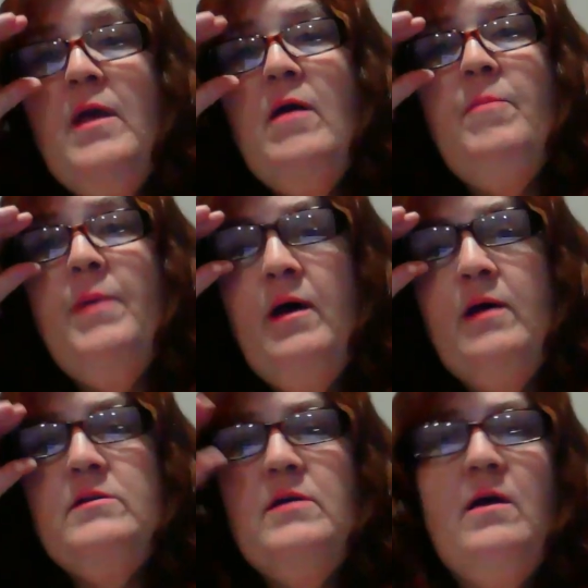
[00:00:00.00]

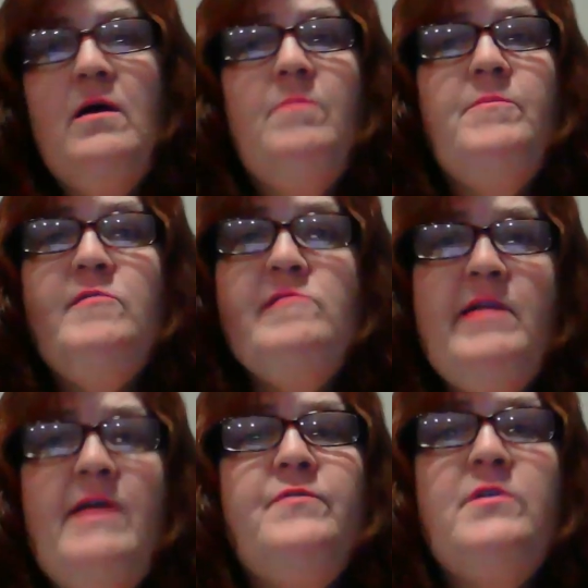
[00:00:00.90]
But you just
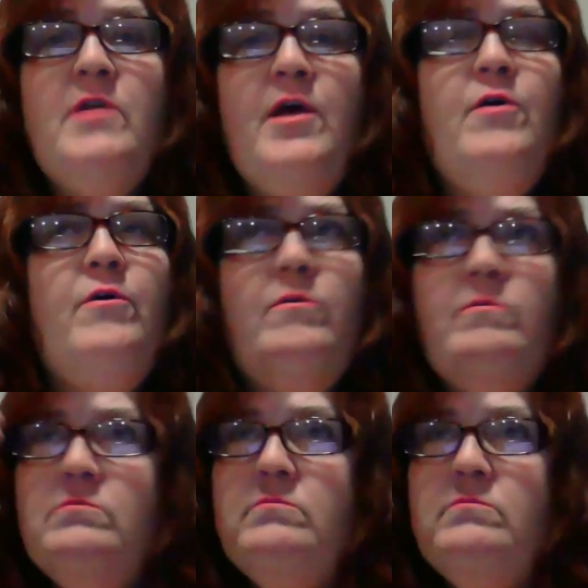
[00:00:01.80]
have to know